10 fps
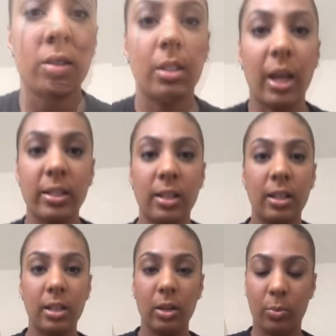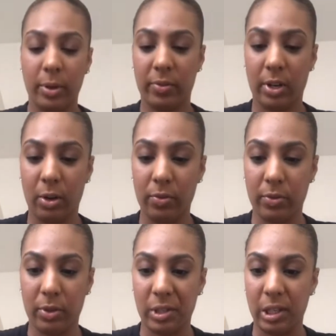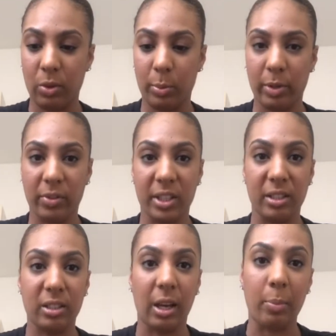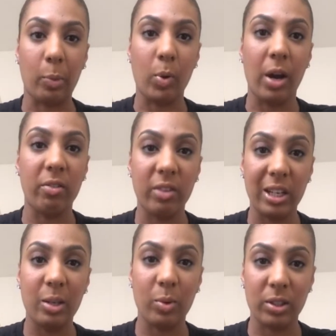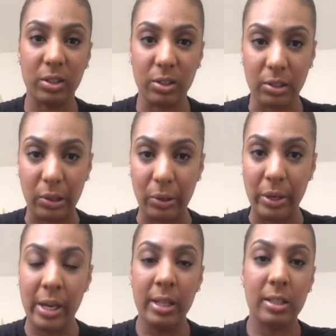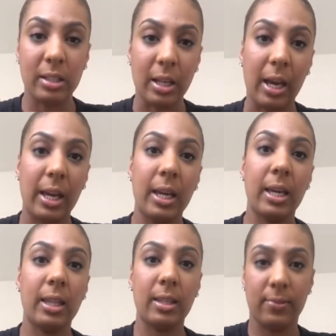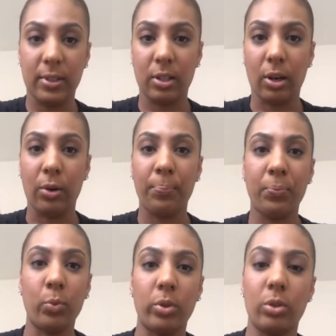that's a little bit of an overview and a little bit of an insight. But what I really wanted to do today in this video was to